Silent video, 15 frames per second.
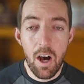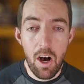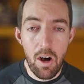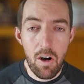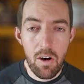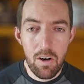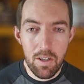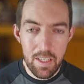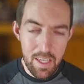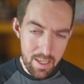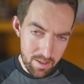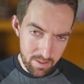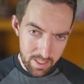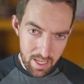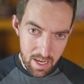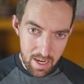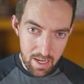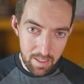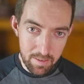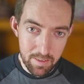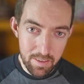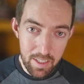Oh, heal,
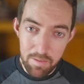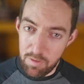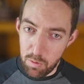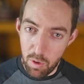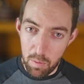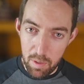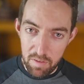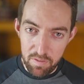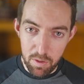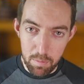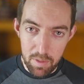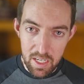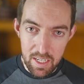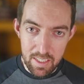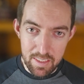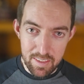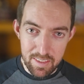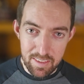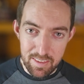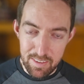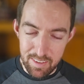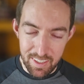yeah. If you want to buff your
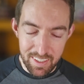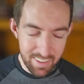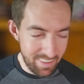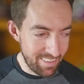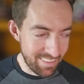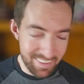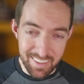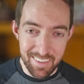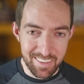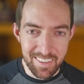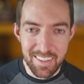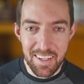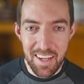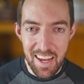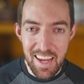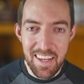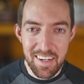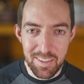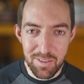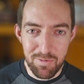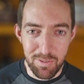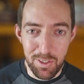buds, the aid
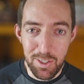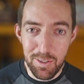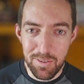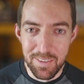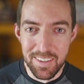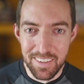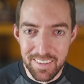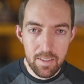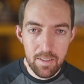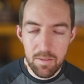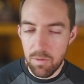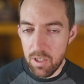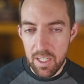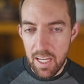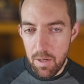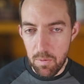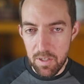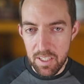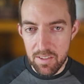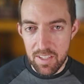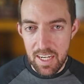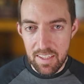is for you. What do you get when
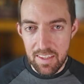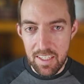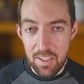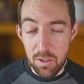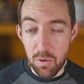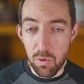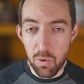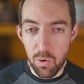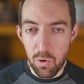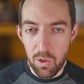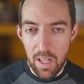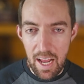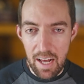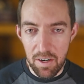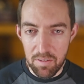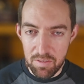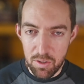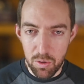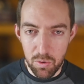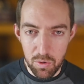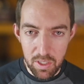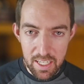you take the kool out of
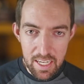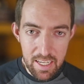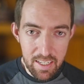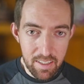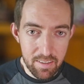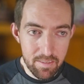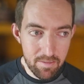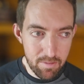Kool-Aid?